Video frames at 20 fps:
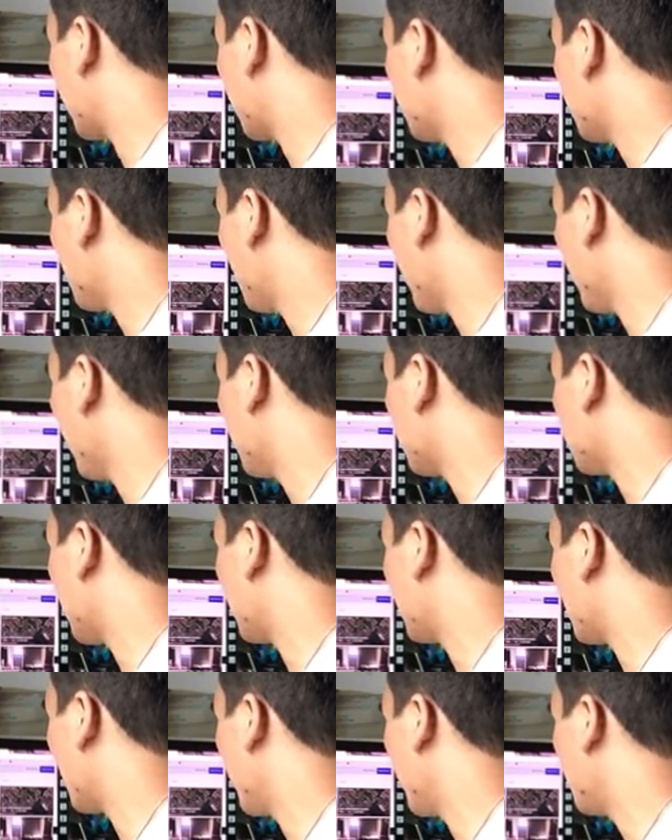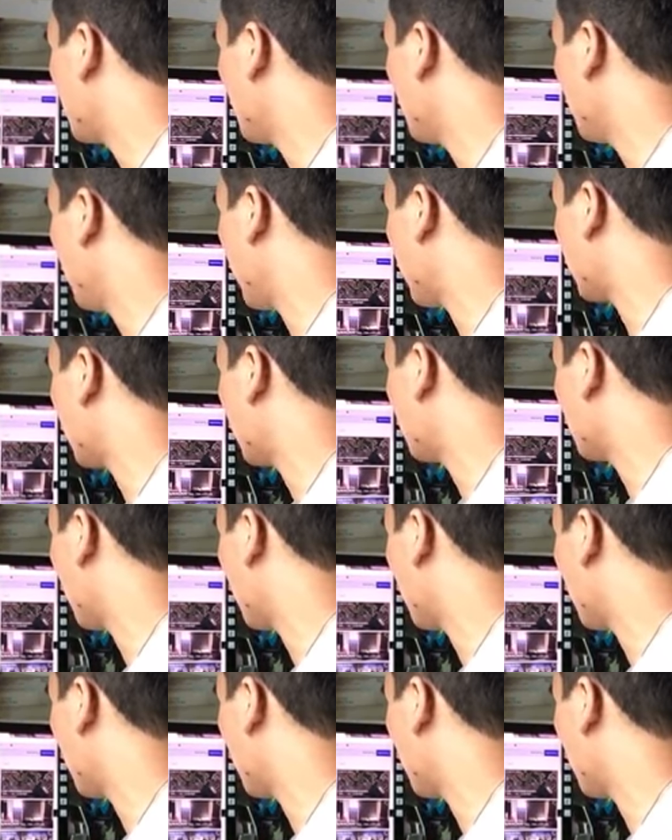This one here is a 2-bedroom,